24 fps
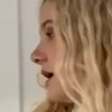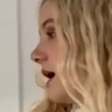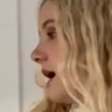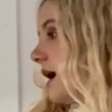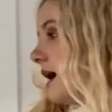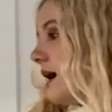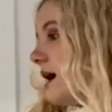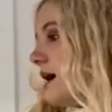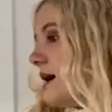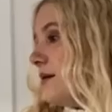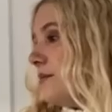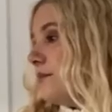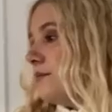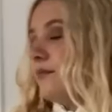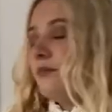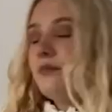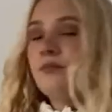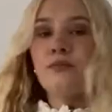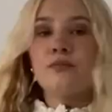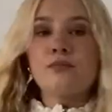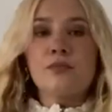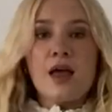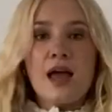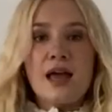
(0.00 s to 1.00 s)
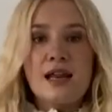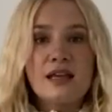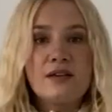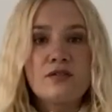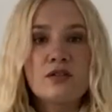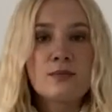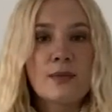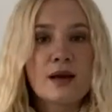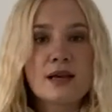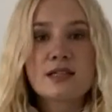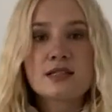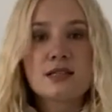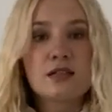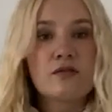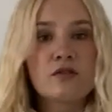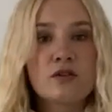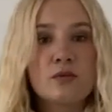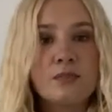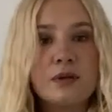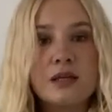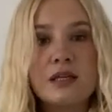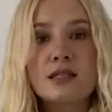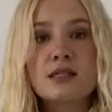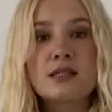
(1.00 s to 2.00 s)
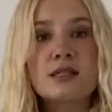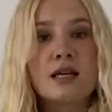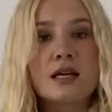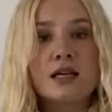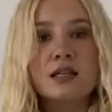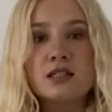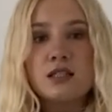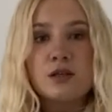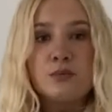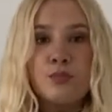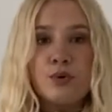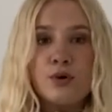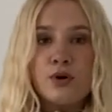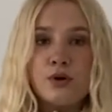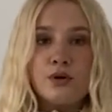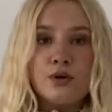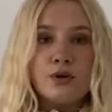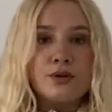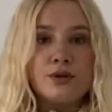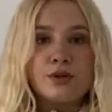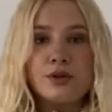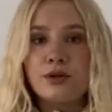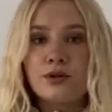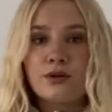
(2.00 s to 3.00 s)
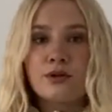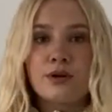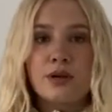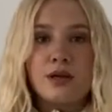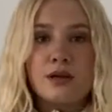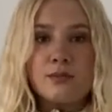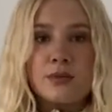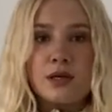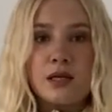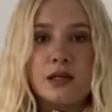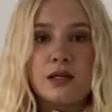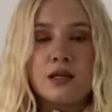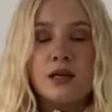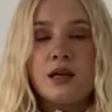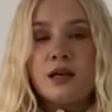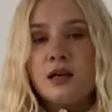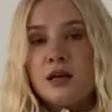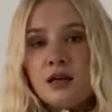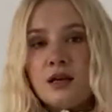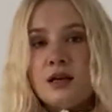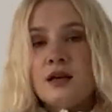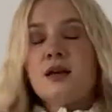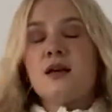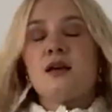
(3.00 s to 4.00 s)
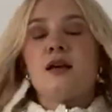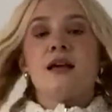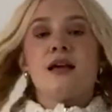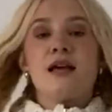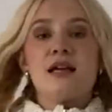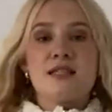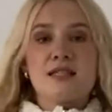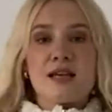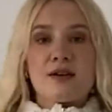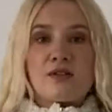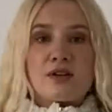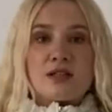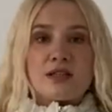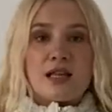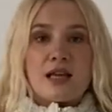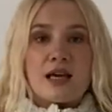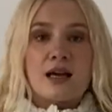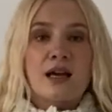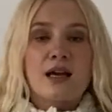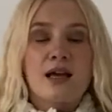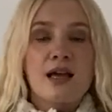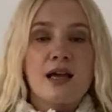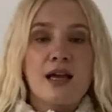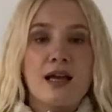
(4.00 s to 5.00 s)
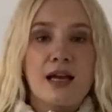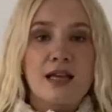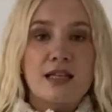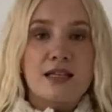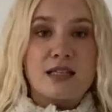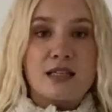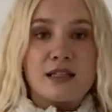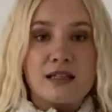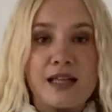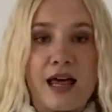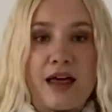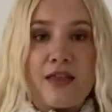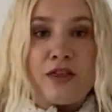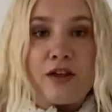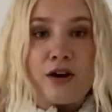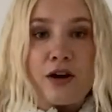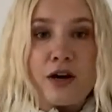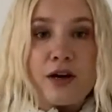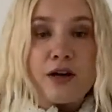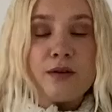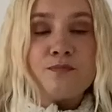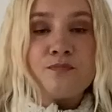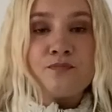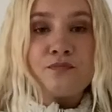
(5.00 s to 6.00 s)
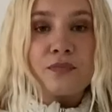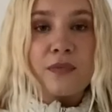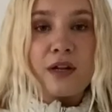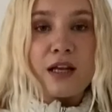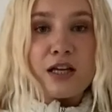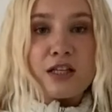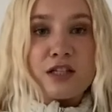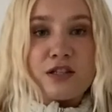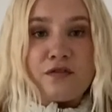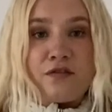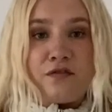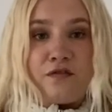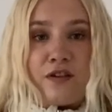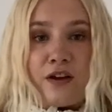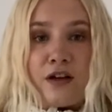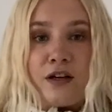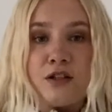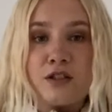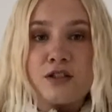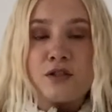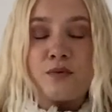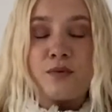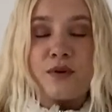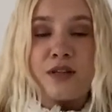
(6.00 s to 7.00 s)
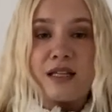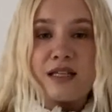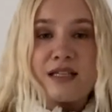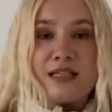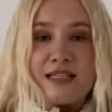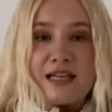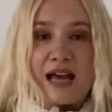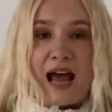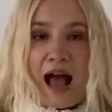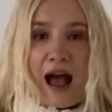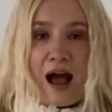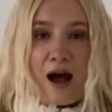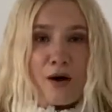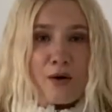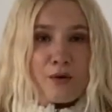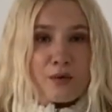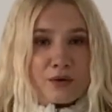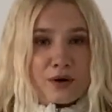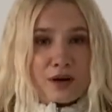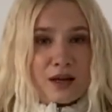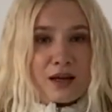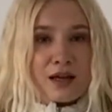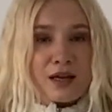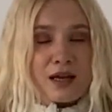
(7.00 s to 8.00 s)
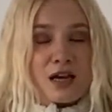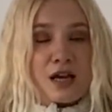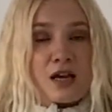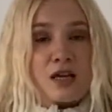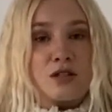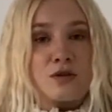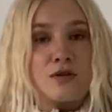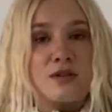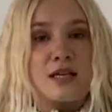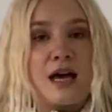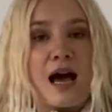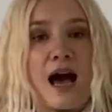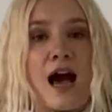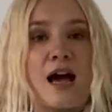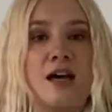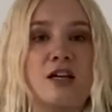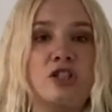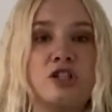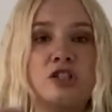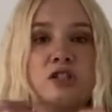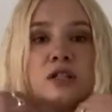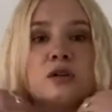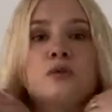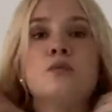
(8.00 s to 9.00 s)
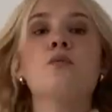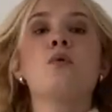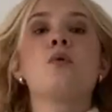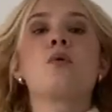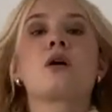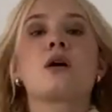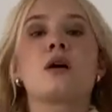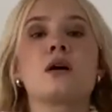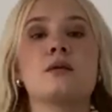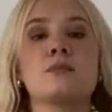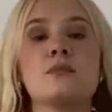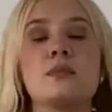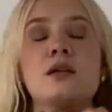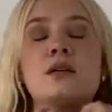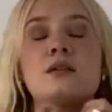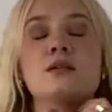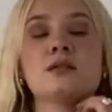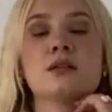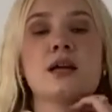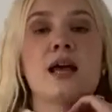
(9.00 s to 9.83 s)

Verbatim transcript: Um, and even my silver beads like to pull, you know what I mean? It's everything. It's leather, it's filled with down, so it's actually warm.